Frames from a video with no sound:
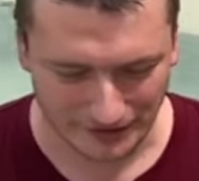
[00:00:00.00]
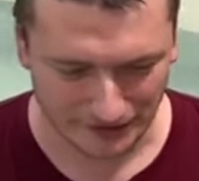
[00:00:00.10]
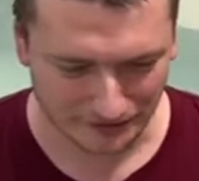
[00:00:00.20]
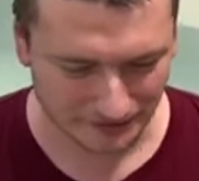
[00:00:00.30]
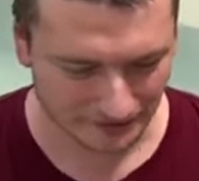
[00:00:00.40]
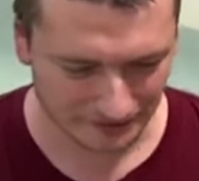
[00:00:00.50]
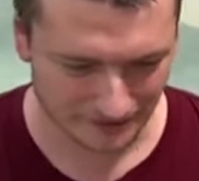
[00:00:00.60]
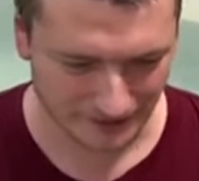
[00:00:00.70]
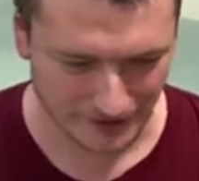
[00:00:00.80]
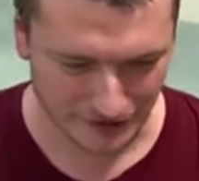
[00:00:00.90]
then
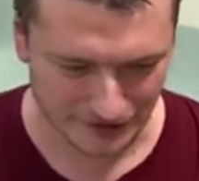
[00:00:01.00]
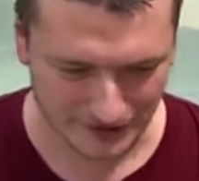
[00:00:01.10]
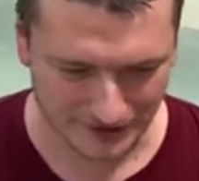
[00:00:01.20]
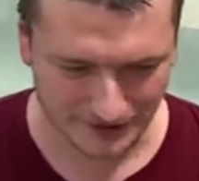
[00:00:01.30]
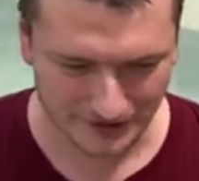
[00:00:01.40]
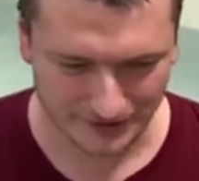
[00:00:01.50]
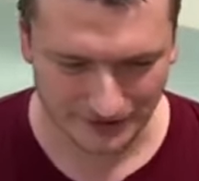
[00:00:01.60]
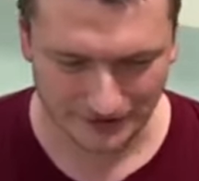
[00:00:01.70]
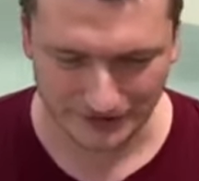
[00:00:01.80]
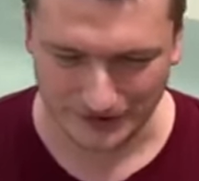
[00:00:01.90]
I just
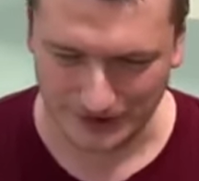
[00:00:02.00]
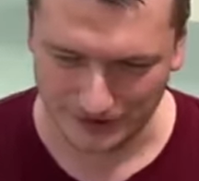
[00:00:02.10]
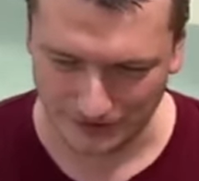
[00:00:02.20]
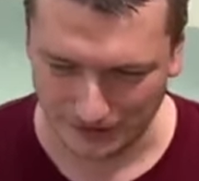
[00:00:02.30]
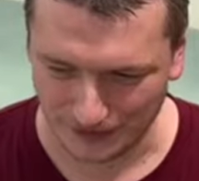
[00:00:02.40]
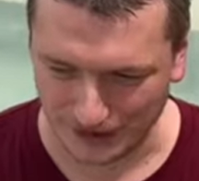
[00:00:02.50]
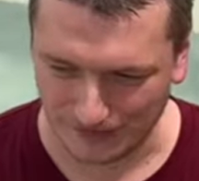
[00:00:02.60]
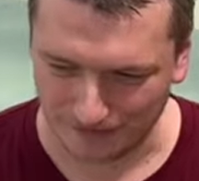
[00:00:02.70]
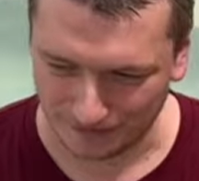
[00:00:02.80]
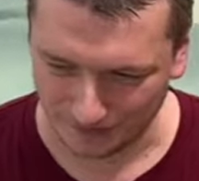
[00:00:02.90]
tried to overcome.